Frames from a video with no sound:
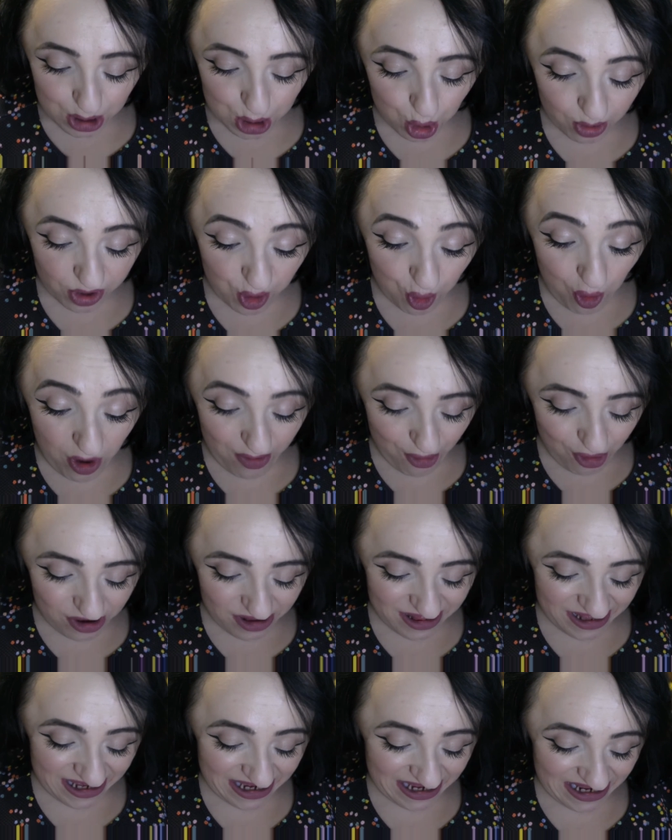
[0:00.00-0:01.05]
There's only one more
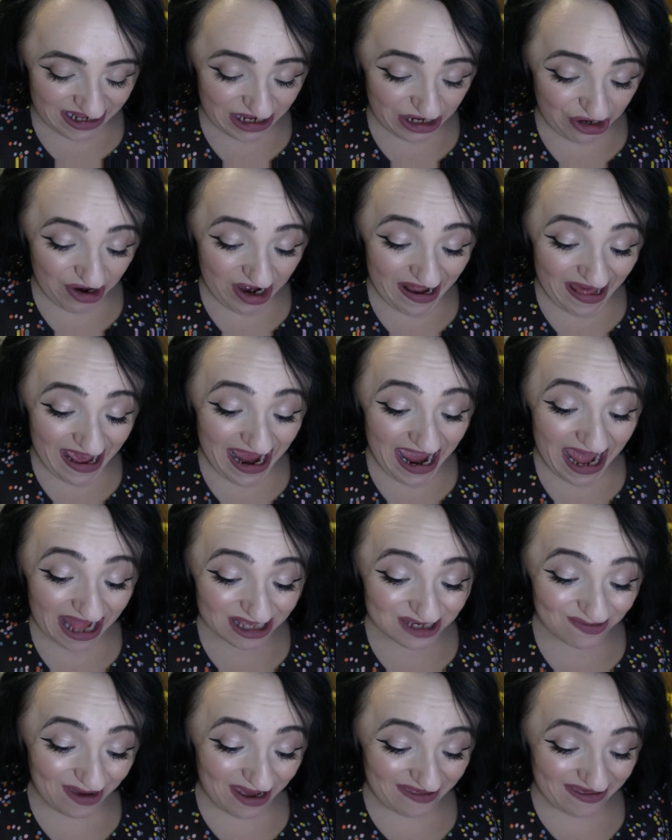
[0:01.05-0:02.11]
thing in here, and I had
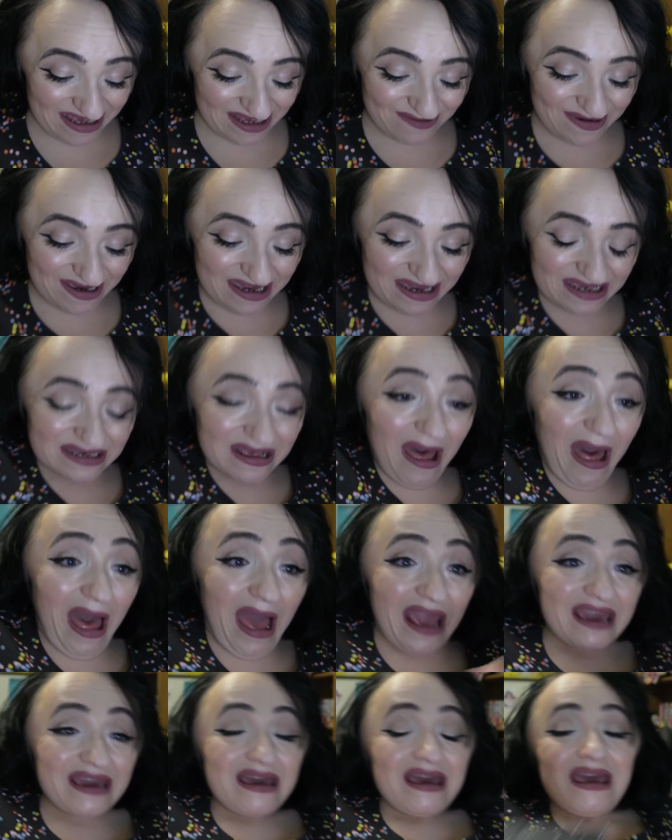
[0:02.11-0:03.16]
to buy this because
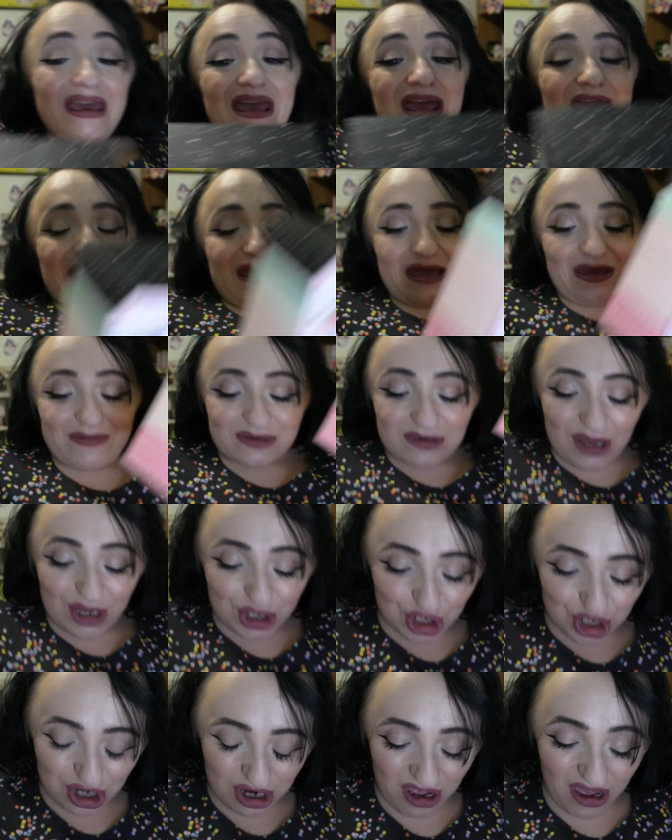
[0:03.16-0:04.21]
I am
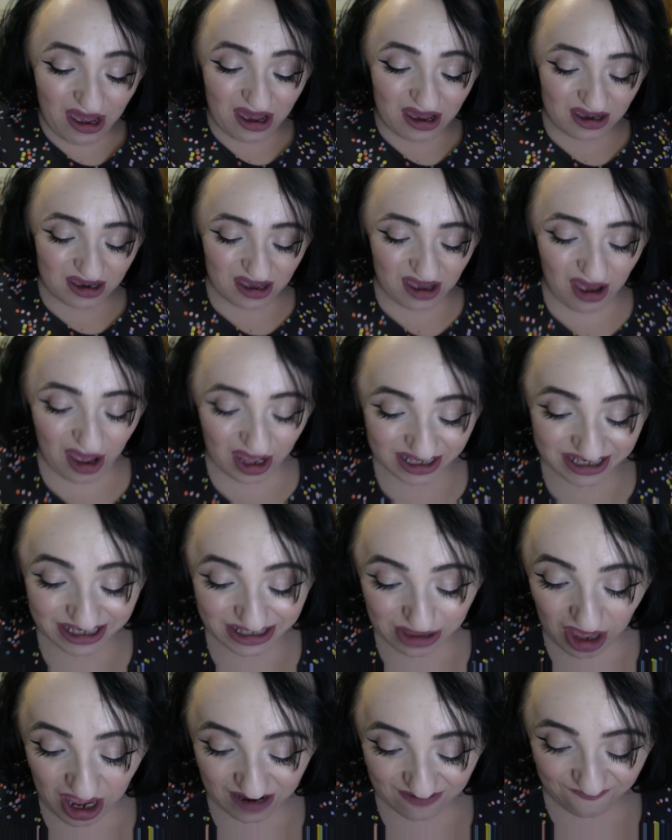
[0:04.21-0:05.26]
such a
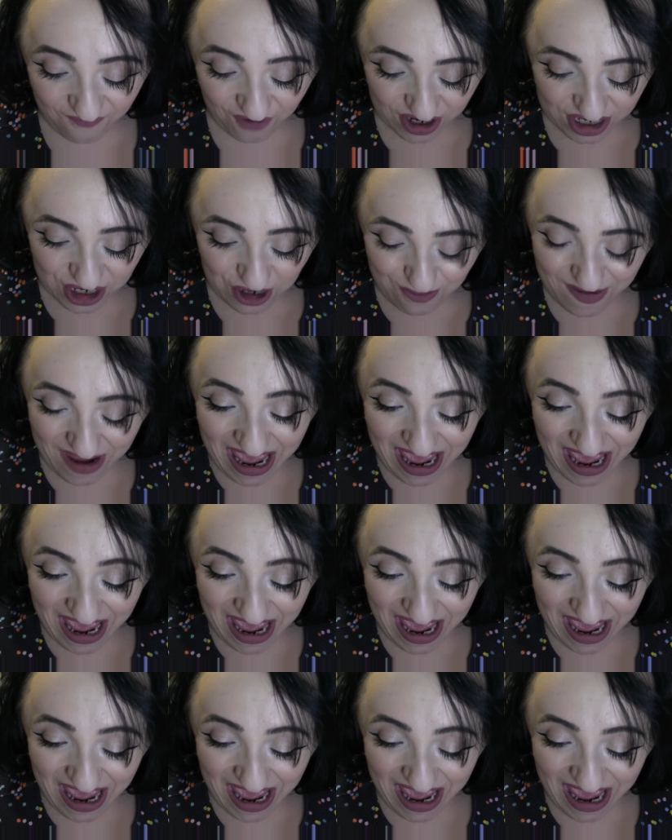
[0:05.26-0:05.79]
slut for cute